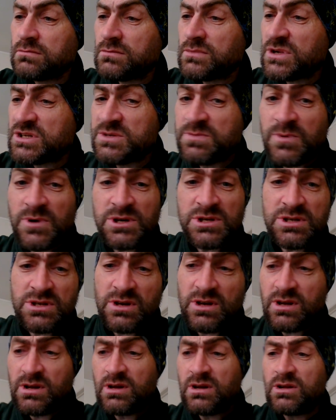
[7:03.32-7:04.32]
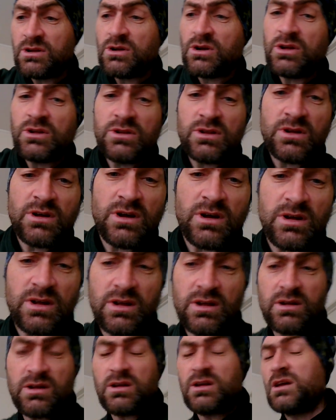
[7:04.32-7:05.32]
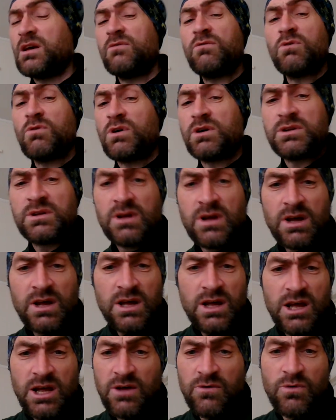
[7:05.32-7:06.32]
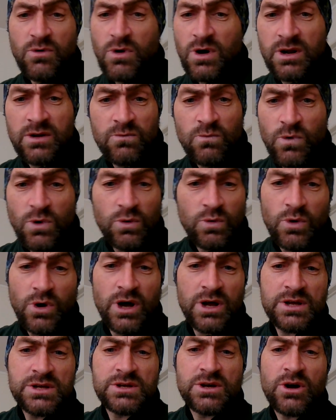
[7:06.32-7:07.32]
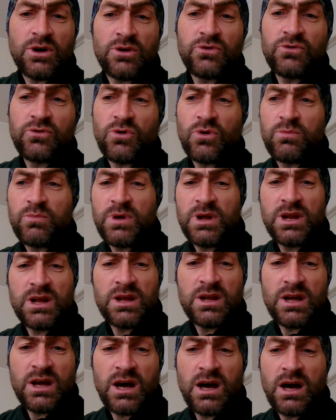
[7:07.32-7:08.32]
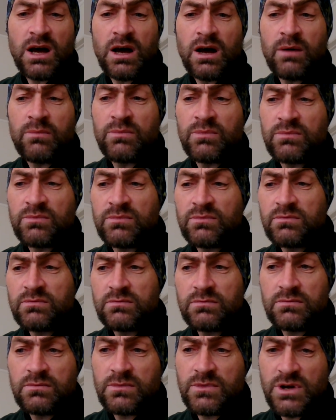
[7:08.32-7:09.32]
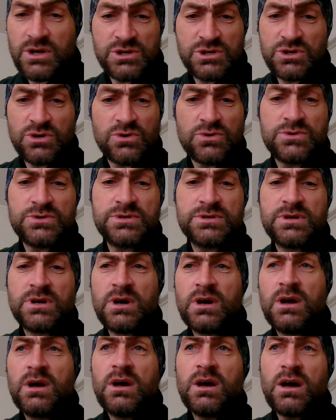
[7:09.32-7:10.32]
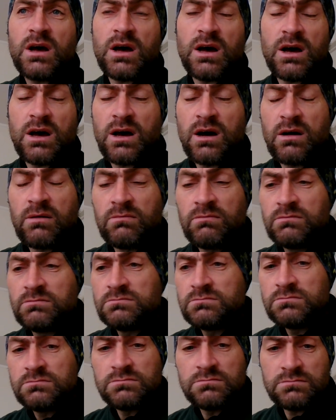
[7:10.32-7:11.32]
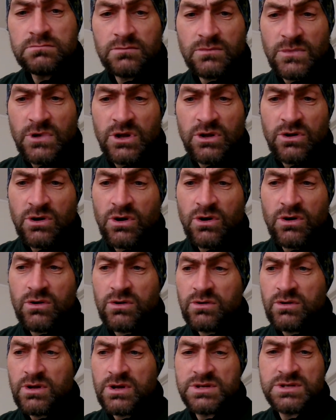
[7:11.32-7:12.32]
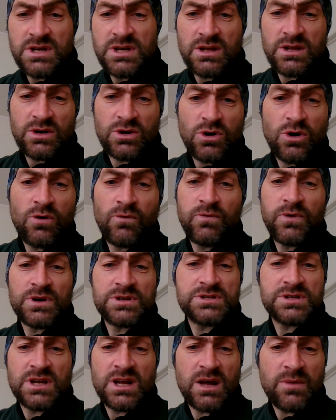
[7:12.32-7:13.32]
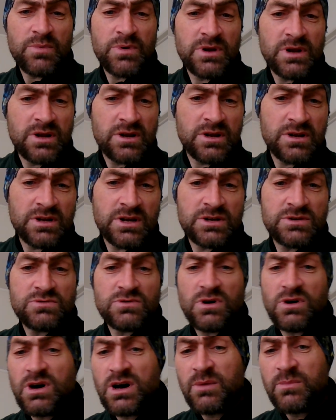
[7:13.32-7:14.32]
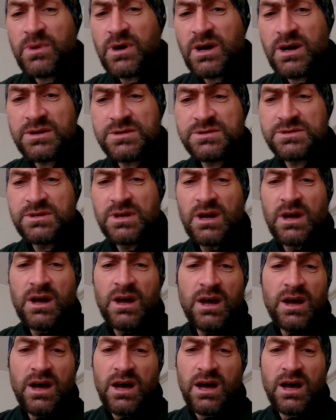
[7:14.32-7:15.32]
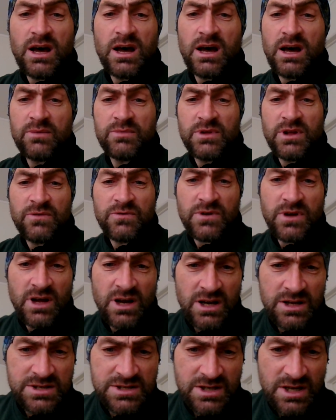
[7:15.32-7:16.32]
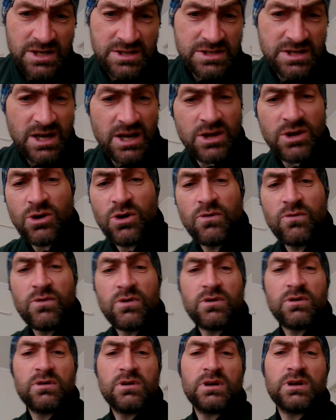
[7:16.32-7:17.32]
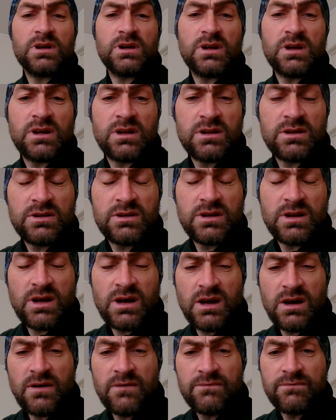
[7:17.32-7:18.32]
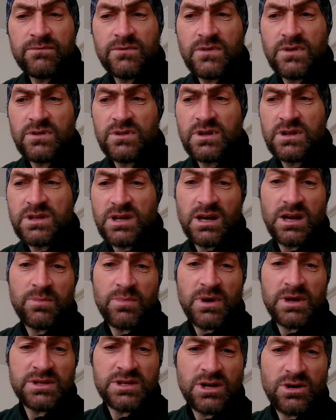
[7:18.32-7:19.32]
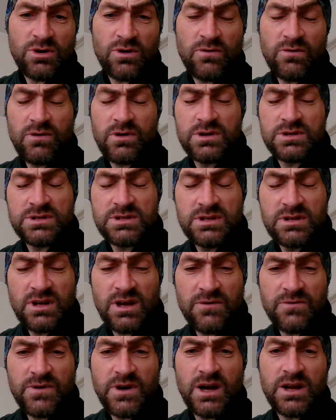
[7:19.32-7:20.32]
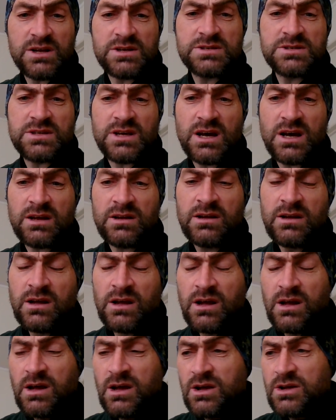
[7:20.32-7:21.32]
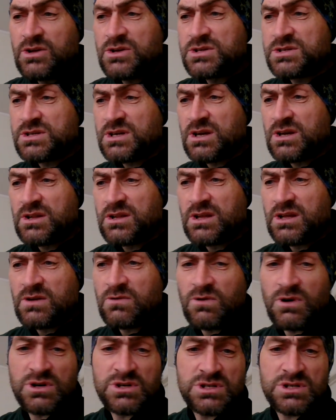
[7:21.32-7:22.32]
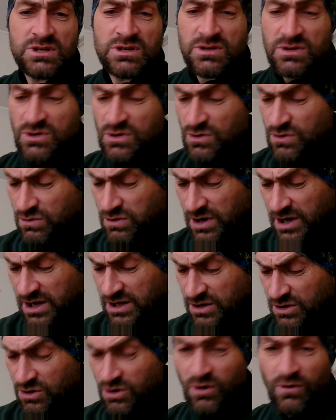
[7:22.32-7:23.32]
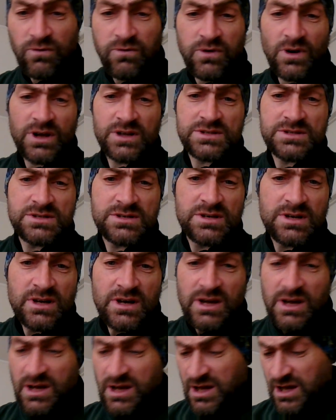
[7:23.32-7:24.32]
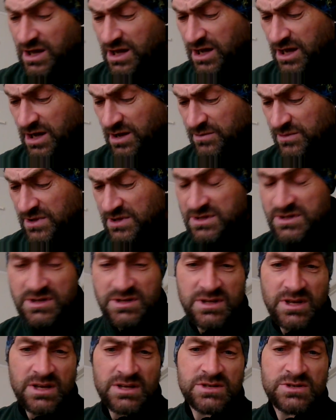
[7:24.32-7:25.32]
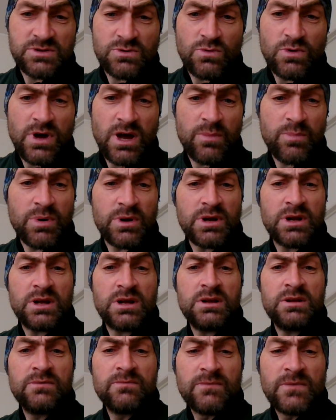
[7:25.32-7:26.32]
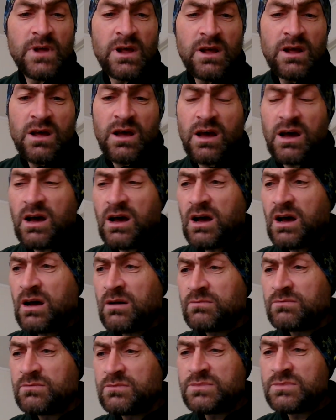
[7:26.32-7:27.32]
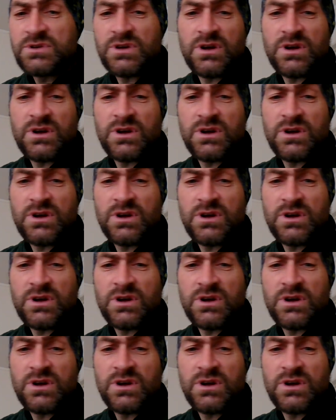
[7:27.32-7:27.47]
especially, you know, everyone worldwide is going through many issues. You know, you see the conflicts that are happening in Israel, Hamas, Afghanistan takeover, and the Taliban takeover in Afghanistan. You see the Russian-Ukraine conflict that's still happening. All